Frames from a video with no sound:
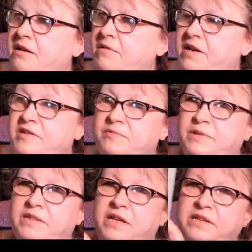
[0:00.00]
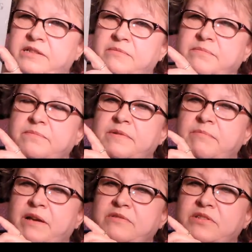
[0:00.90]
I just really liked them,
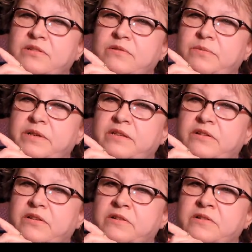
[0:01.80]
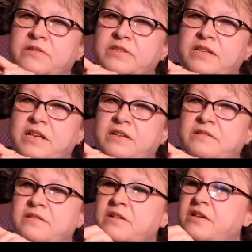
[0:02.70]
about two twin girls
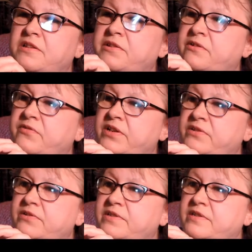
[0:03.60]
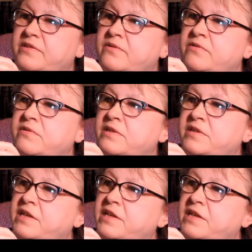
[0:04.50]
and their adventures at school,